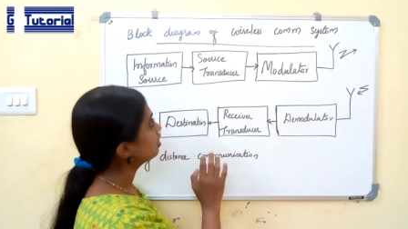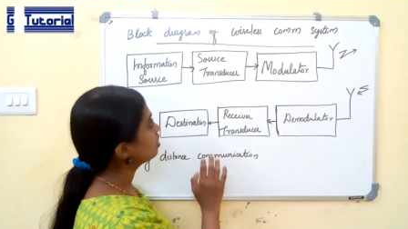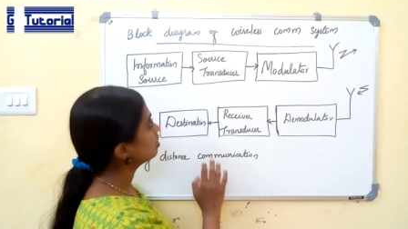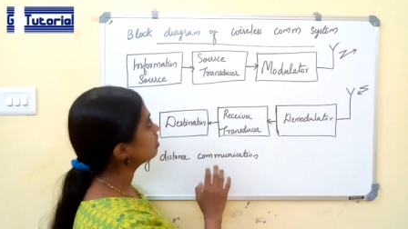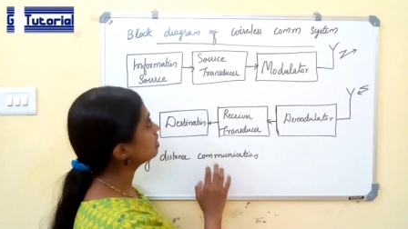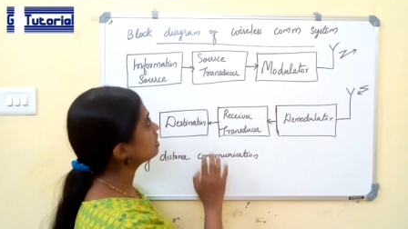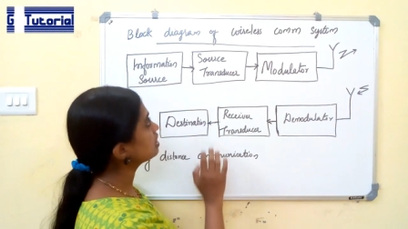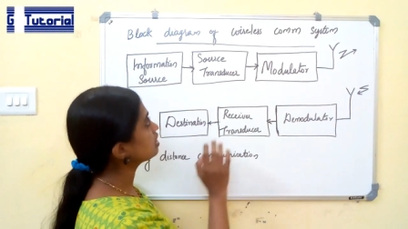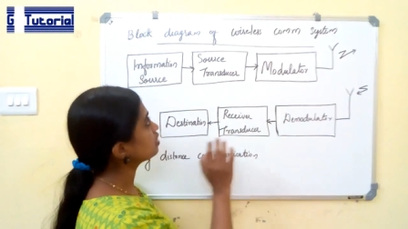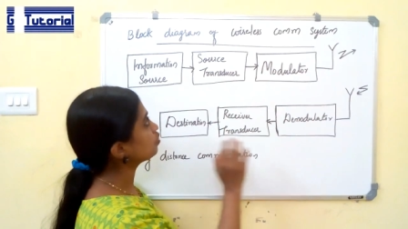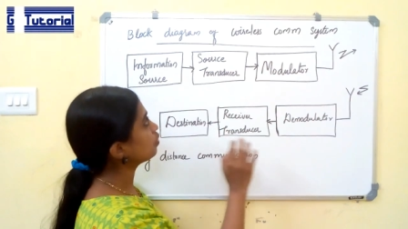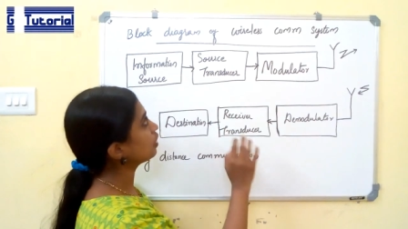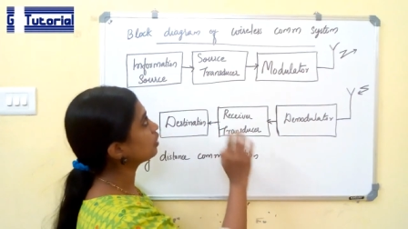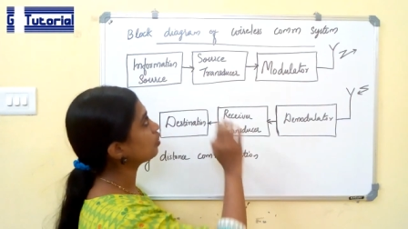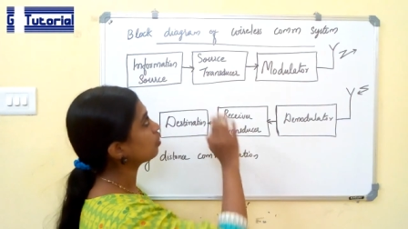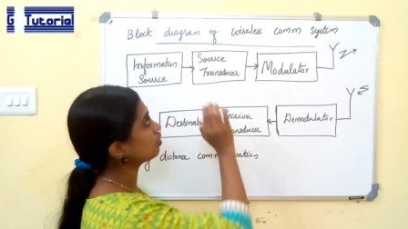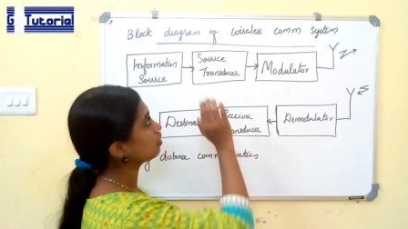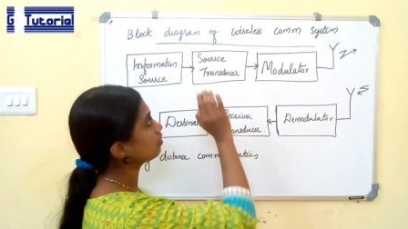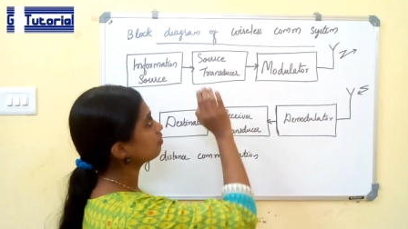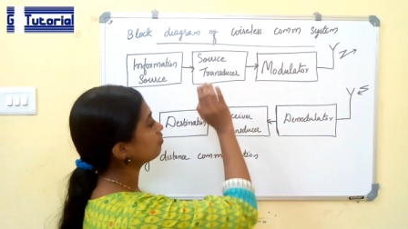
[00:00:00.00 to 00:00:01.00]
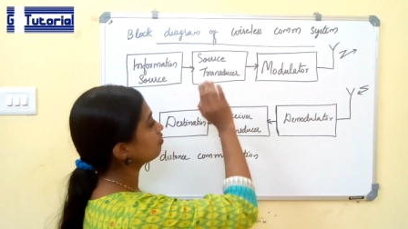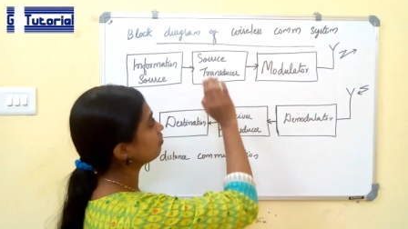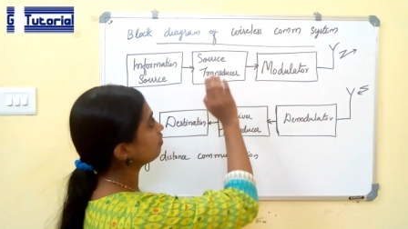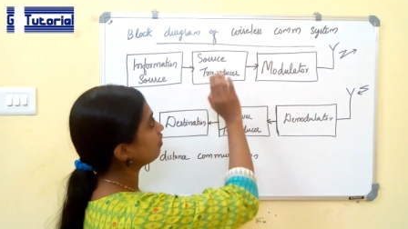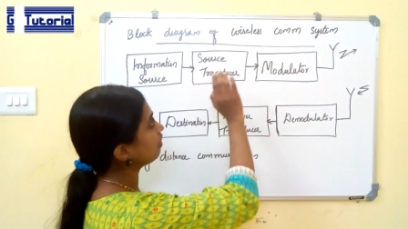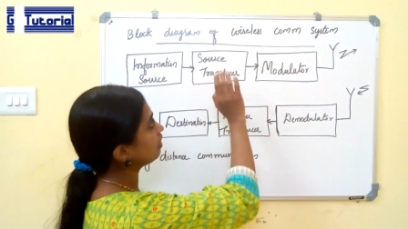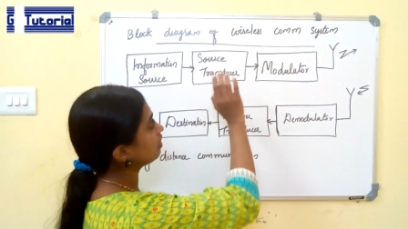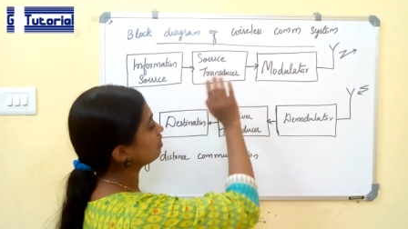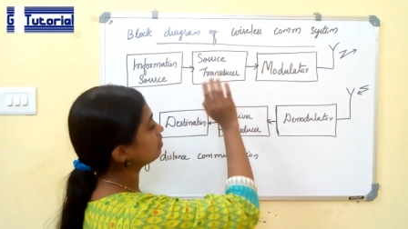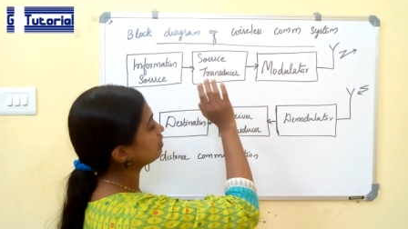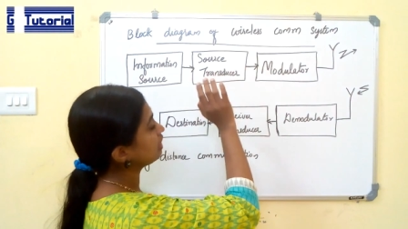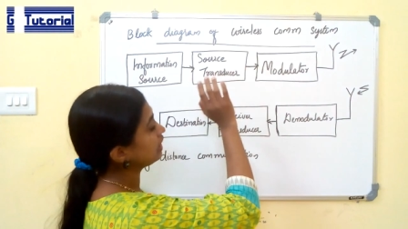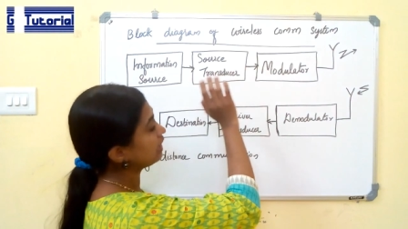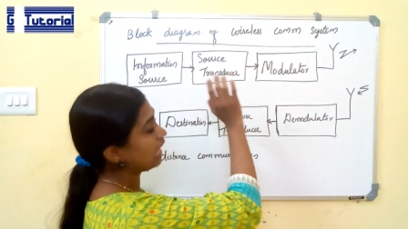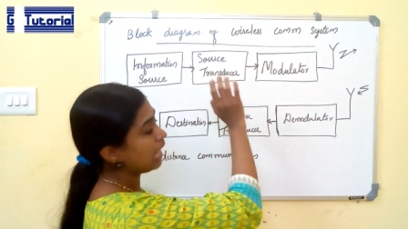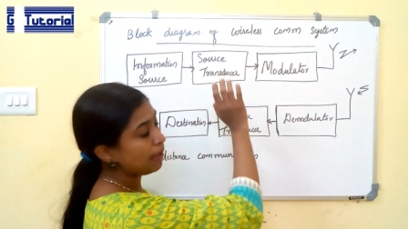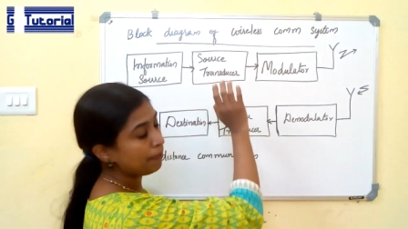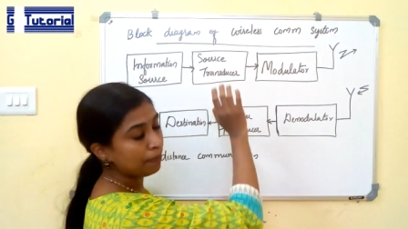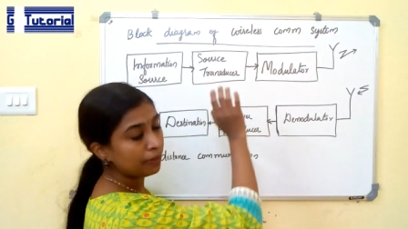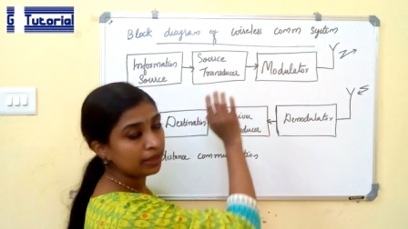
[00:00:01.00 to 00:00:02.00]
This is what that
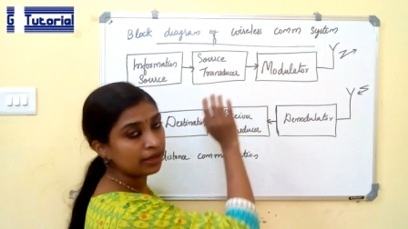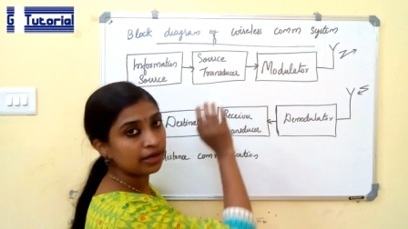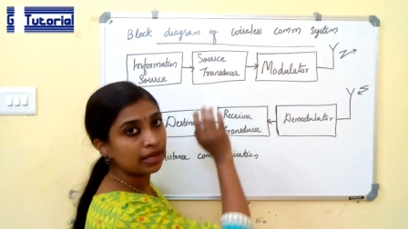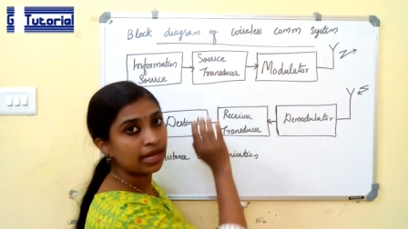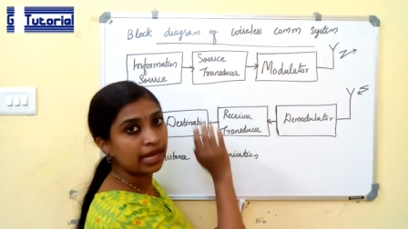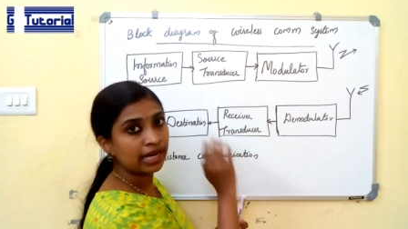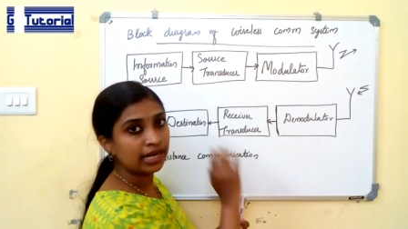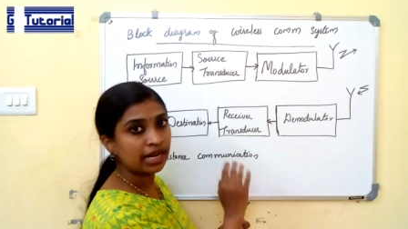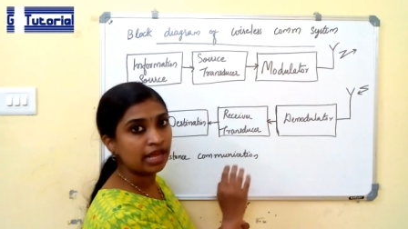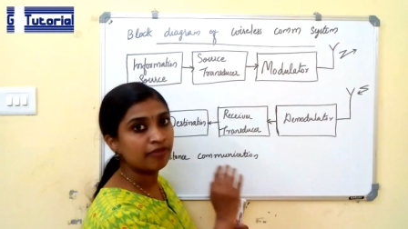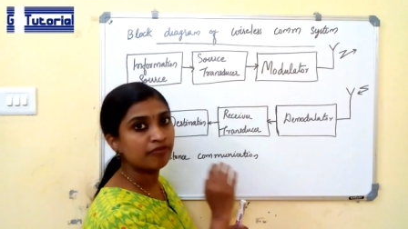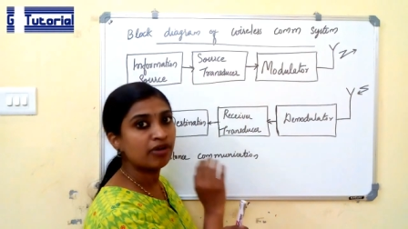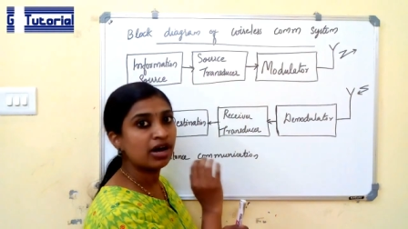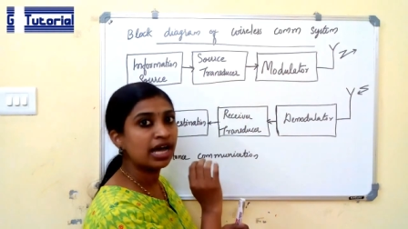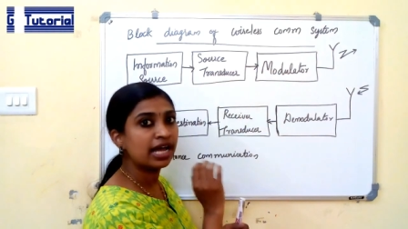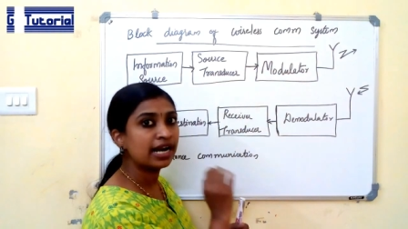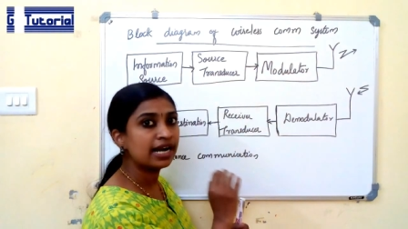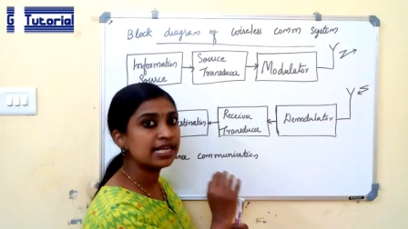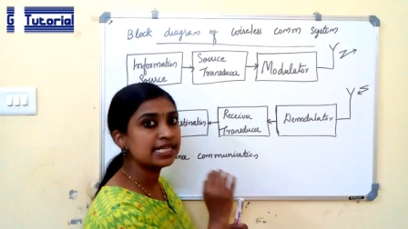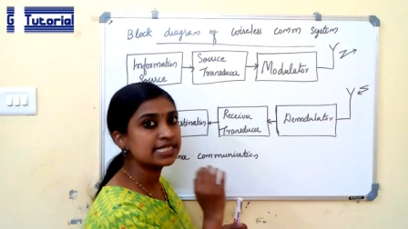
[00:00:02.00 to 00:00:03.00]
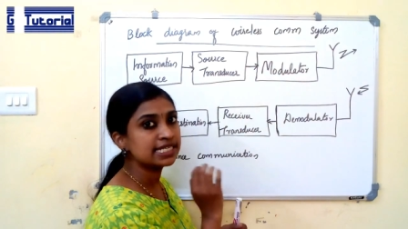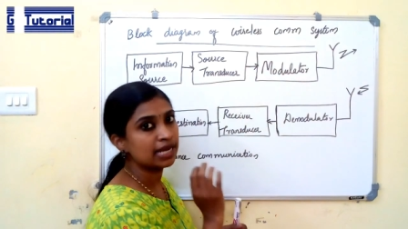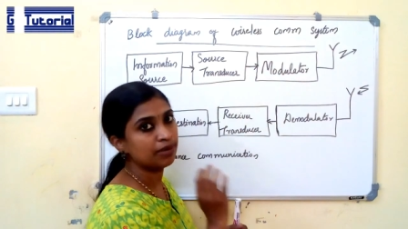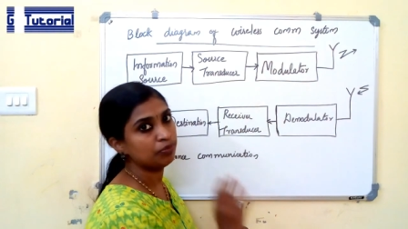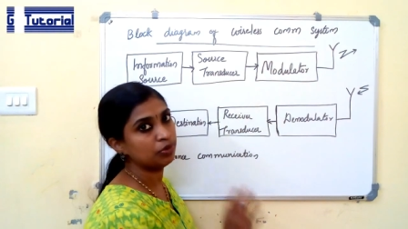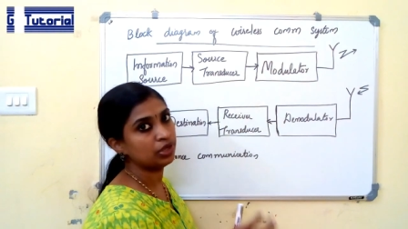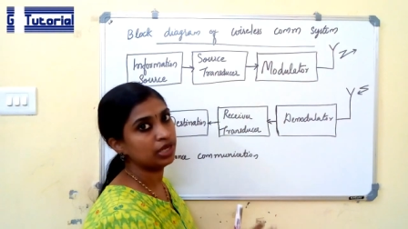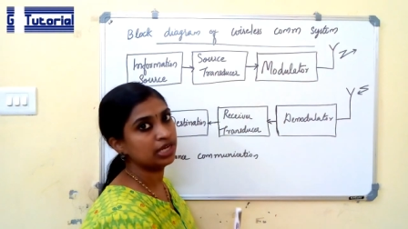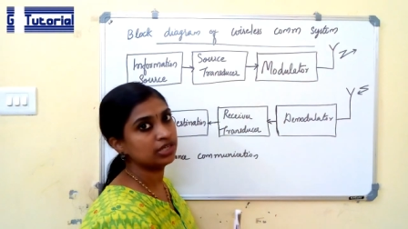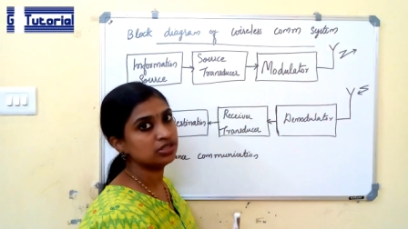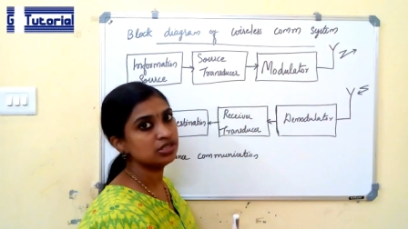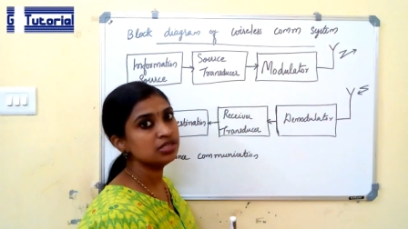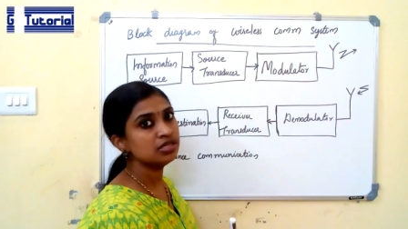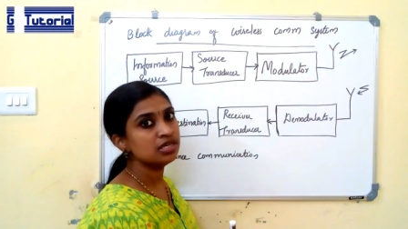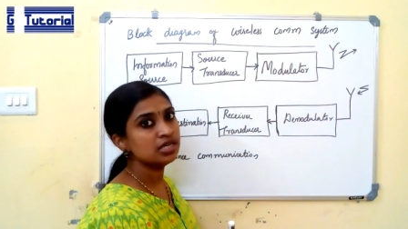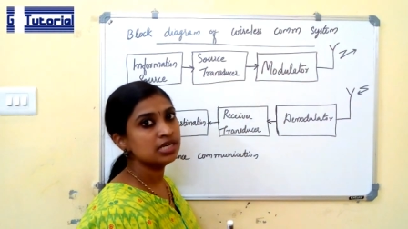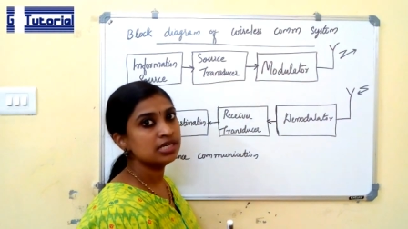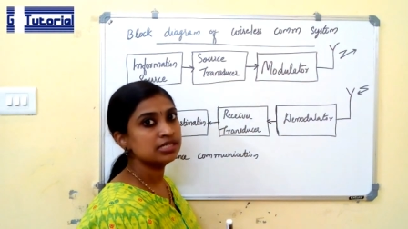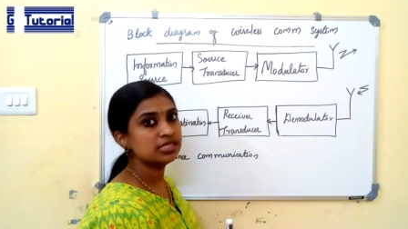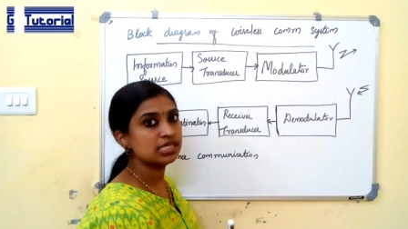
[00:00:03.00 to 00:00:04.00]
happened in a wireless communication
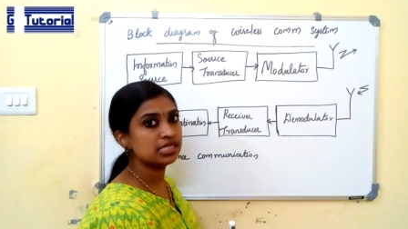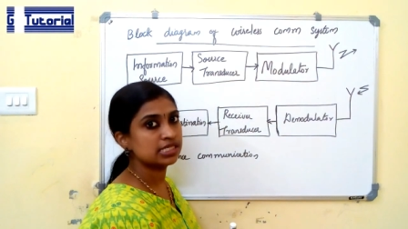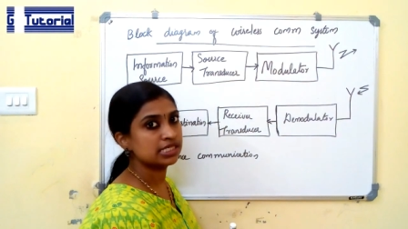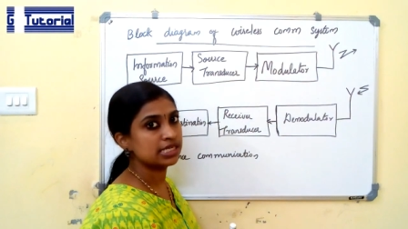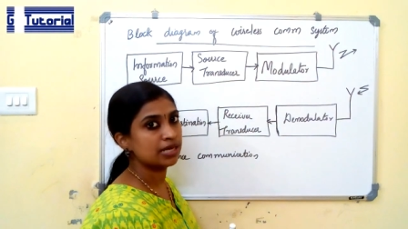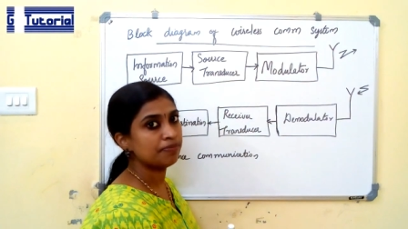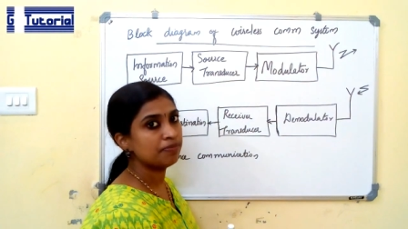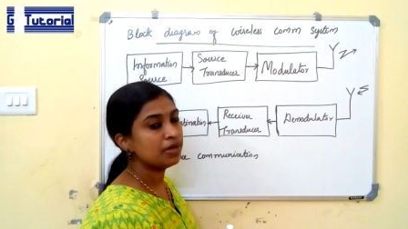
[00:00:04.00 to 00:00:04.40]
system.